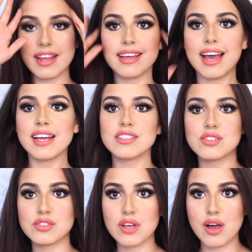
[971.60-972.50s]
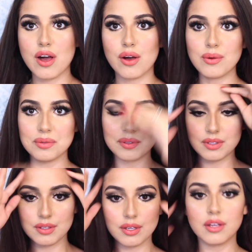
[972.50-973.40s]
right, guys, so
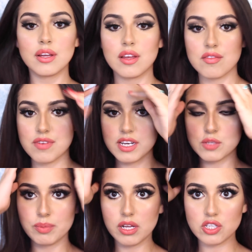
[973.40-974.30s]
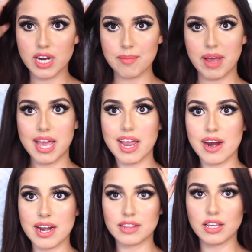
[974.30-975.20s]
finished blow drying my
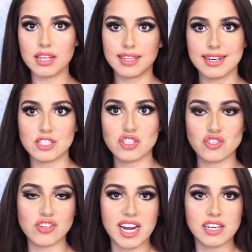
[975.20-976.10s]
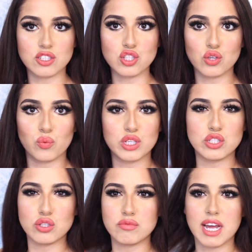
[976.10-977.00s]
hair, and I thought that a straight do
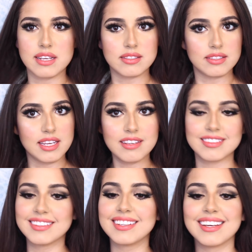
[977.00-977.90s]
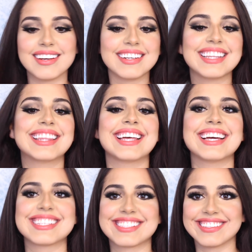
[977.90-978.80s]
would do nicely with
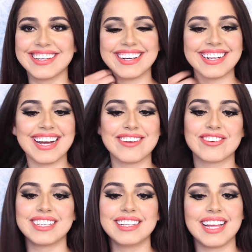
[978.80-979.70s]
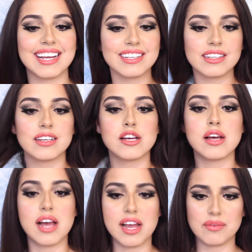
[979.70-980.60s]
this look. I
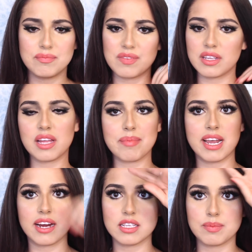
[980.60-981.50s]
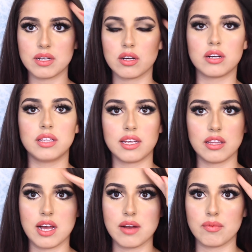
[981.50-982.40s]
feel like my hair has been curly a
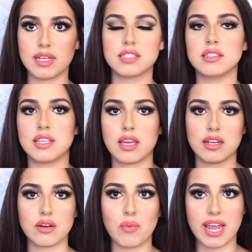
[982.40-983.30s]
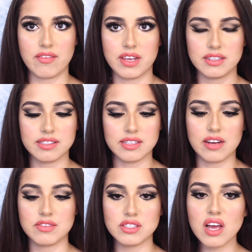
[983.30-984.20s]
lot recently and wavy and
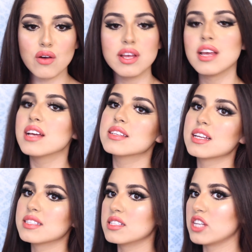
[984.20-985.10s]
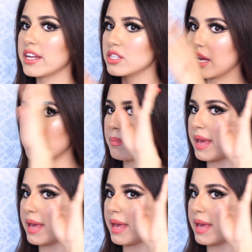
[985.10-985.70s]
stuff, so it's nice to change it up a